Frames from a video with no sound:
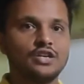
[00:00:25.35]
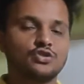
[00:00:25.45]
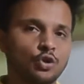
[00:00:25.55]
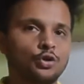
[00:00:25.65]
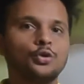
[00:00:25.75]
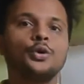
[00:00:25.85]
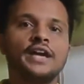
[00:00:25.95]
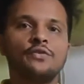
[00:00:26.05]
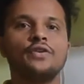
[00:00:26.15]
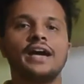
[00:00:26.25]
So
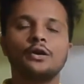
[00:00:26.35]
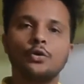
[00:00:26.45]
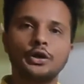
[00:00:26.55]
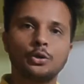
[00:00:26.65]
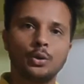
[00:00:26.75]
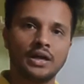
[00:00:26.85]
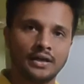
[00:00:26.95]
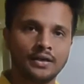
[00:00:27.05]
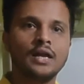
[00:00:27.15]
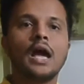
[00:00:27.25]
today we are going to
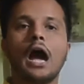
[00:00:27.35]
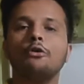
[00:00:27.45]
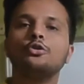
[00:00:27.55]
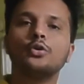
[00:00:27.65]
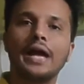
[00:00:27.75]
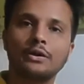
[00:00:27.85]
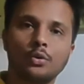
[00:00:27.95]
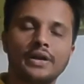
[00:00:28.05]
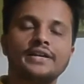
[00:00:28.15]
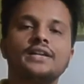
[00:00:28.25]
learn how to
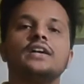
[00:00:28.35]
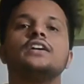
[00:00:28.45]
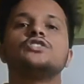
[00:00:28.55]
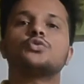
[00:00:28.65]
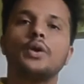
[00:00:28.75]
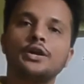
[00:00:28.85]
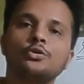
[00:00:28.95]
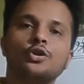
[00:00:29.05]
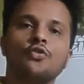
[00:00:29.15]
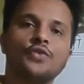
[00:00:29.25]
calculate square
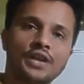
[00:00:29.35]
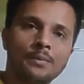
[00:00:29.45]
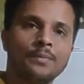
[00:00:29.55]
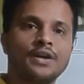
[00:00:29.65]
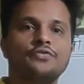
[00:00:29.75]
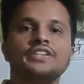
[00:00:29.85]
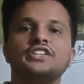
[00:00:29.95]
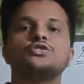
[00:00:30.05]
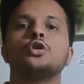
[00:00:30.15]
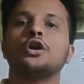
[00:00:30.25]
root of a number
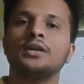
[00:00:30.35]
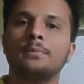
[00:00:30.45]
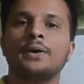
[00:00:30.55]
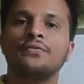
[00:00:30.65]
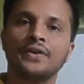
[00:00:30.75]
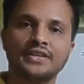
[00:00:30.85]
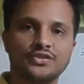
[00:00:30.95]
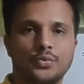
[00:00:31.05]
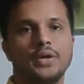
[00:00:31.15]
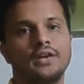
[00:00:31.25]
which is not a
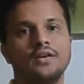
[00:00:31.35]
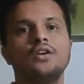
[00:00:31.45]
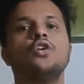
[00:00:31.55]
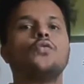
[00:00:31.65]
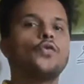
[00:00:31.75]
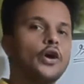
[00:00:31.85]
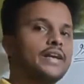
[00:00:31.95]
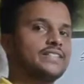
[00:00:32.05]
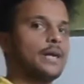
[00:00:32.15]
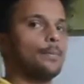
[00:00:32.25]
perfect square.
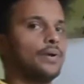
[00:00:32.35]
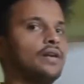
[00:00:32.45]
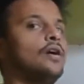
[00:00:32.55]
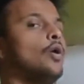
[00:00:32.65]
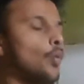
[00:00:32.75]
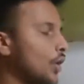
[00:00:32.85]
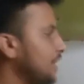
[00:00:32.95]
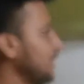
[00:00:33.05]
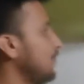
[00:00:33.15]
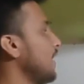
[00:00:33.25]
For example,
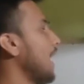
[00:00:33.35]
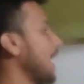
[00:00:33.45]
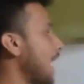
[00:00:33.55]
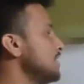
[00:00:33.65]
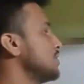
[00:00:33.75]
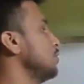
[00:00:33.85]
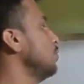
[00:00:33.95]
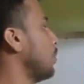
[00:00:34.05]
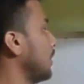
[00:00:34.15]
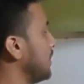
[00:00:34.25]
what if I ask
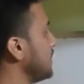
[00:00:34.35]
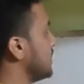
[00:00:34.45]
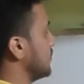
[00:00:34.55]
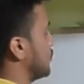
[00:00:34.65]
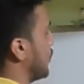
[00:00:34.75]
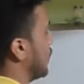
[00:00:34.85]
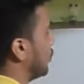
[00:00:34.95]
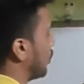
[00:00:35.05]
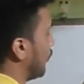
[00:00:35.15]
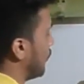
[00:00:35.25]
you what is
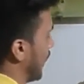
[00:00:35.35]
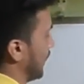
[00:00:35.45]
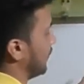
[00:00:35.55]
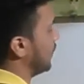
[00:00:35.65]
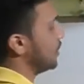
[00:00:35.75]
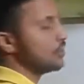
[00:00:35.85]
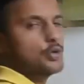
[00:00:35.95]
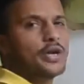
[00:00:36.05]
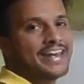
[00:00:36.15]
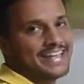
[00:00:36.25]
square root of 9?
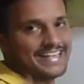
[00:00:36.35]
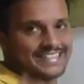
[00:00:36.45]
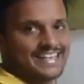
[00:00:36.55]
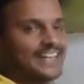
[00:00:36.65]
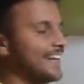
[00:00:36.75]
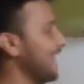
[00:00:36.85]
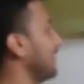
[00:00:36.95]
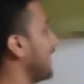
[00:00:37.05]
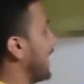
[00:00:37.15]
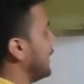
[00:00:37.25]
You can easily
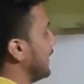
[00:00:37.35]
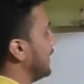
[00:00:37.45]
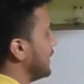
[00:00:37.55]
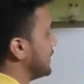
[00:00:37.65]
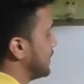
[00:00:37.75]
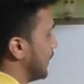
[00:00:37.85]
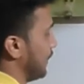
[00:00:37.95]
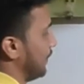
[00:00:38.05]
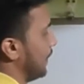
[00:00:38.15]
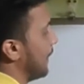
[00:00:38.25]
tell that it is
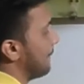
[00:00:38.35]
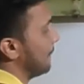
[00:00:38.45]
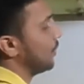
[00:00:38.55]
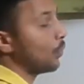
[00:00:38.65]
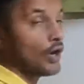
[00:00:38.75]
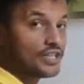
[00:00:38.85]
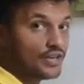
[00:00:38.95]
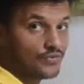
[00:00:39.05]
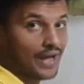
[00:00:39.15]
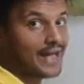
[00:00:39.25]
3. But
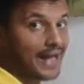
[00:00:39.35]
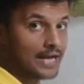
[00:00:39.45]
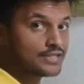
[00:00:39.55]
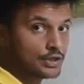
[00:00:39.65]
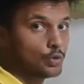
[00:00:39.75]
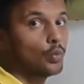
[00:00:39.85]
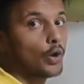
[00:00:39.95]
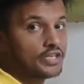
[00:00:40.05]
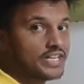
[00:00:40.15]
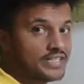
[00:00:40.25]
what if I ask you
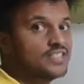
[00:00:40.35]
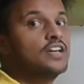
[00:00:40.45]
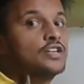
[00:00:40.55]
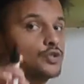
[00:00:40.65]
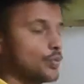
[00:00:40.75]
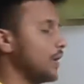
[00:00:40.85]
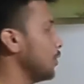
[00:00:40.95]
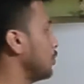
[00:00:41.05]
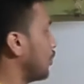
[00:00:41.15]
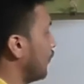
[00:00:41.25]
what is
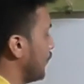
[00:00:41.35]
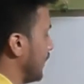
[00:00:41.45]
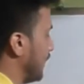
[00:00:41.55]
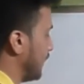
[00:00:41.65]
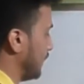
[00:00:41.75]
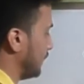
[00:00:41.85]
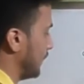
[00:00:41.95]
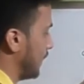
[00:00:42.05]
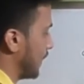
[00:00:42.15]
square root of 80?